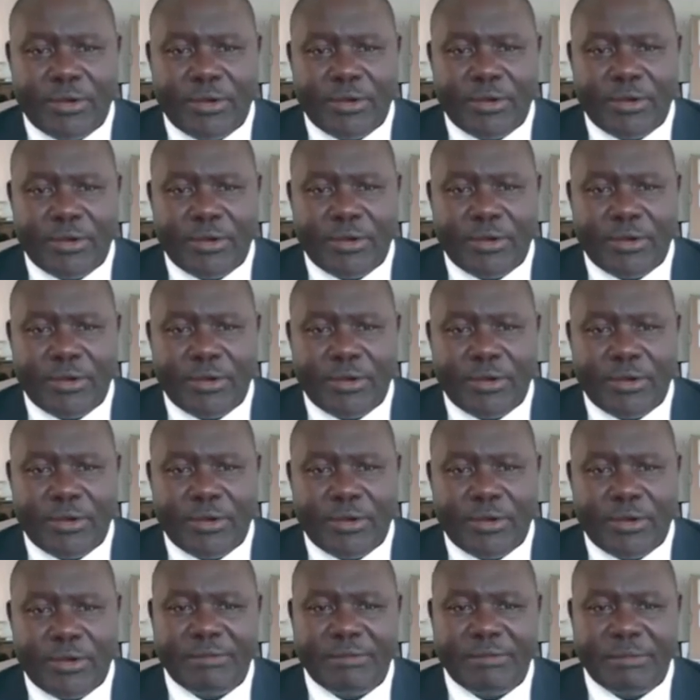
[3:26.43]
on how the
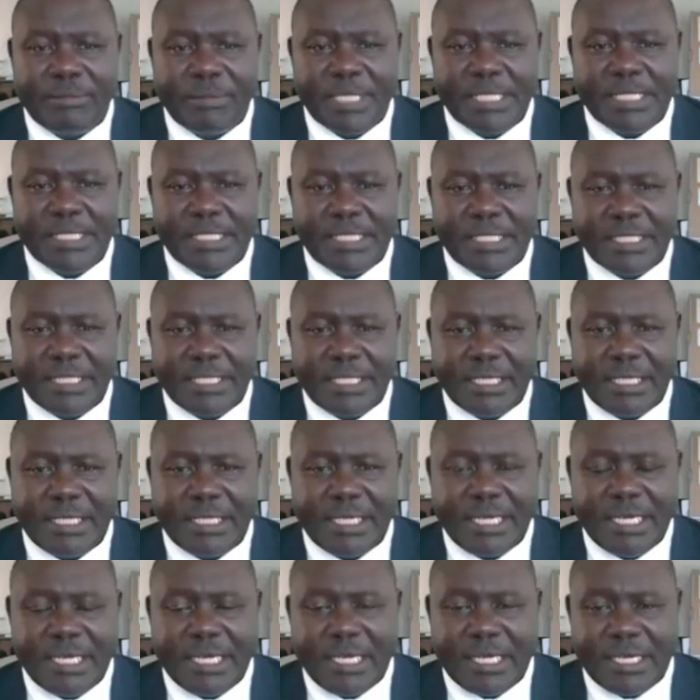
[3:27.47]
Kenya government
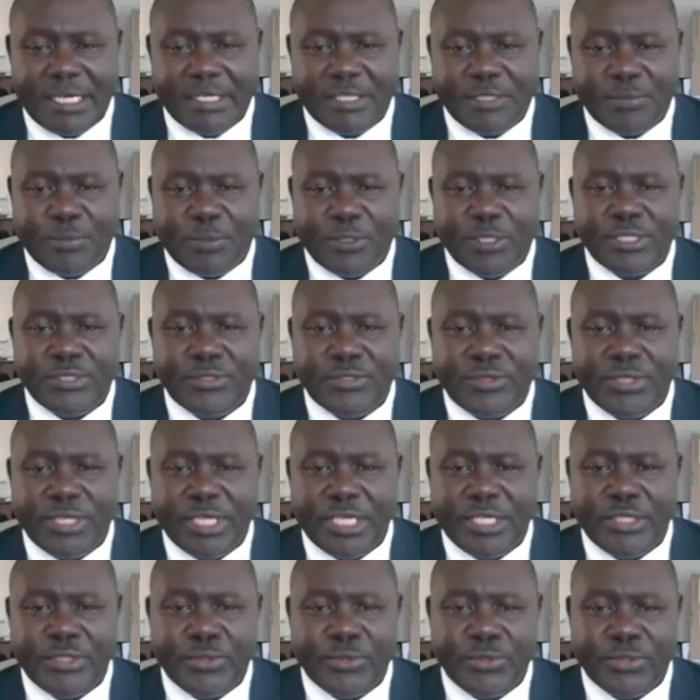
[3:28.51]
responds to
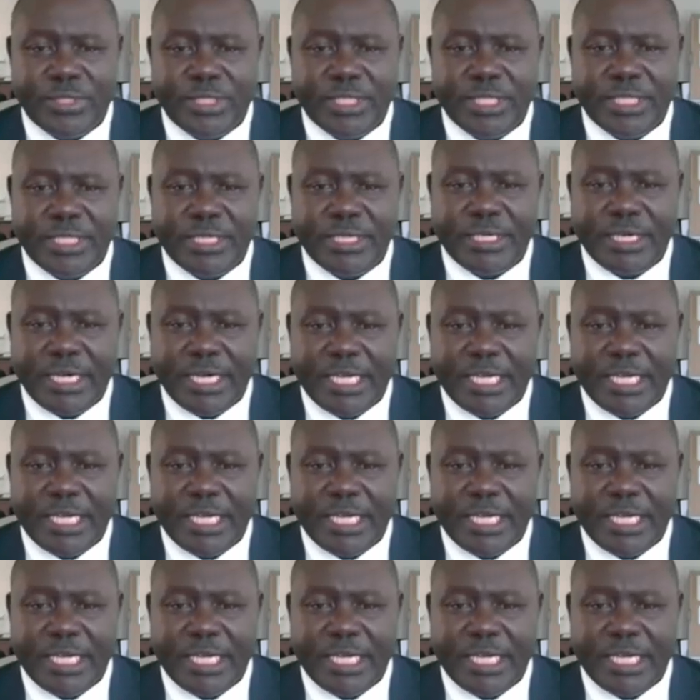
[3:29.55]
the issues